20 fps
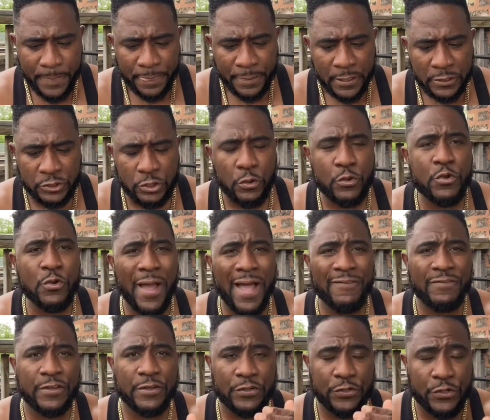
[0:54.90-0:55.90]
So you have
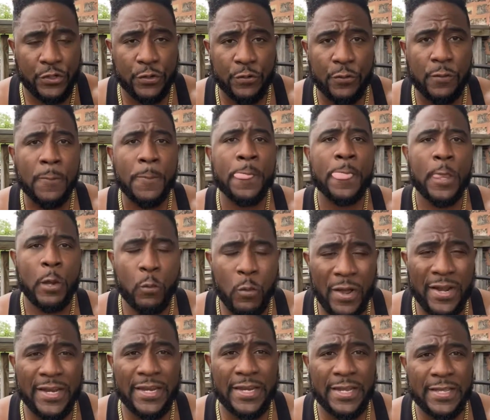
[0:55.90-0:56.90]
to do what
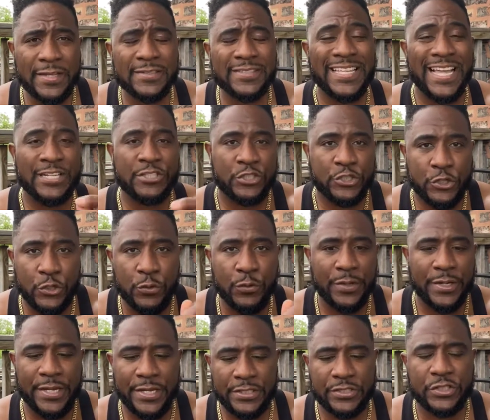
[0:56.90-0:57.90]
it is that you
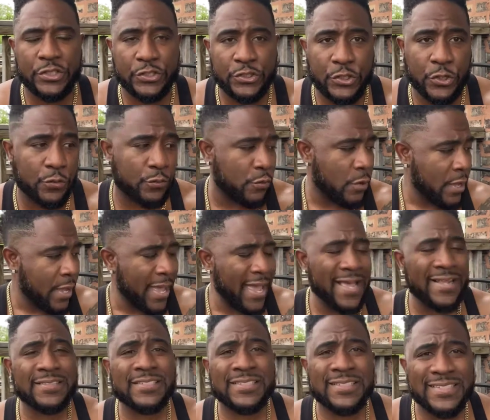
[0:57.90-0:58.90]
need to do
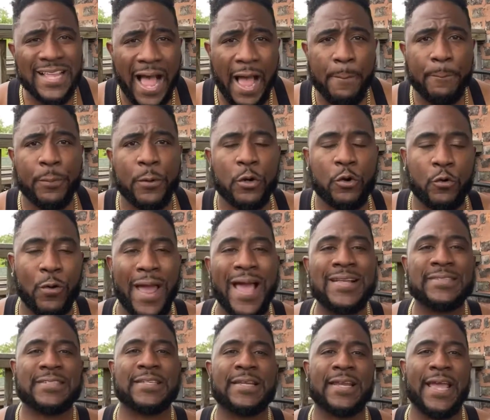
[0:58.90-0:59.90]
and stop
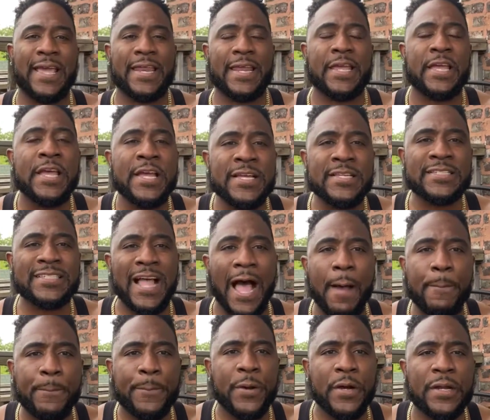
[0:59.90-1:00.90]
procrastinating.
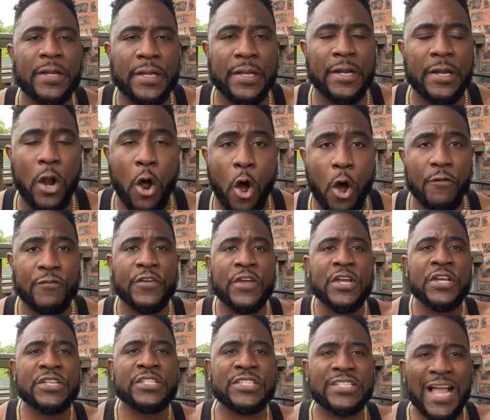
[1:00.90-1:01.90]
Stop putting it off.
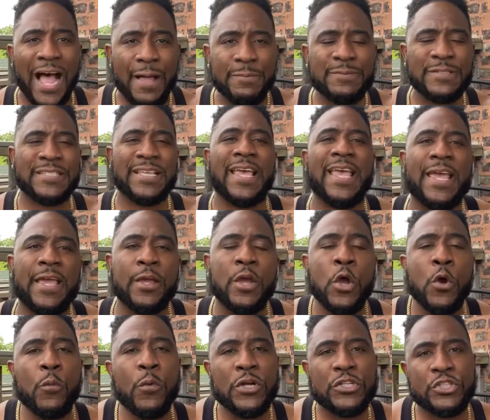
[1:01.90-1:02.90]
Stop saying
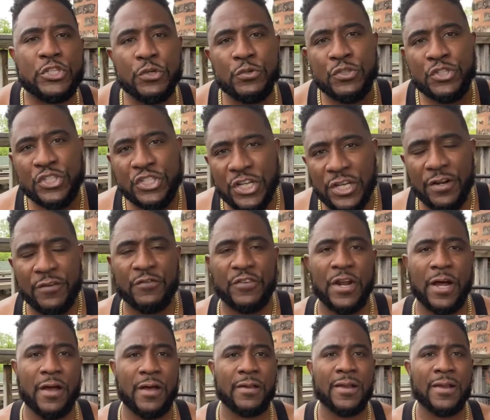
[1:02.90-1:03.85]
what you should have done.